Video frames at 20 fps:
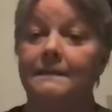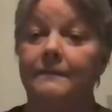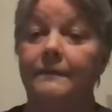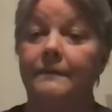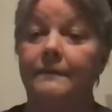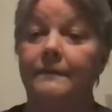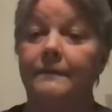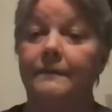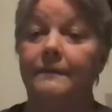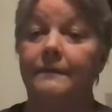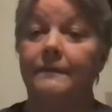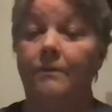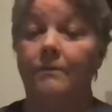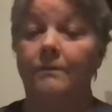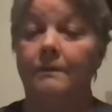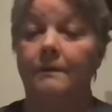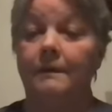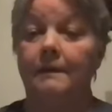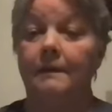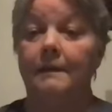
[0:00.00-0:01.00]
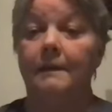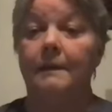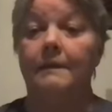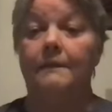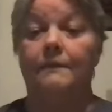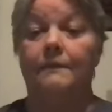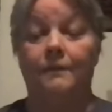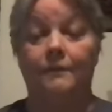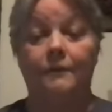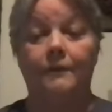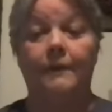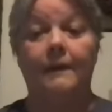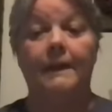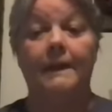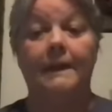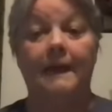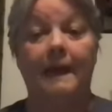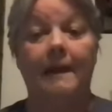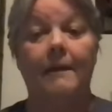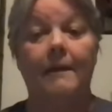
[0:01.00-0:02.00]
video if you
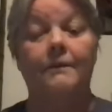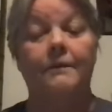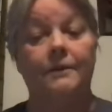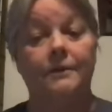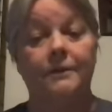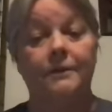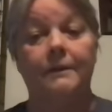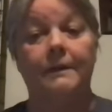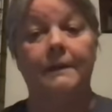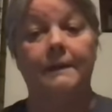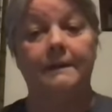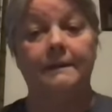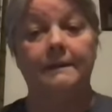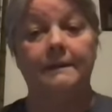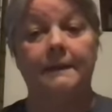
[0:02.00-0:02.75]
forget how to do it.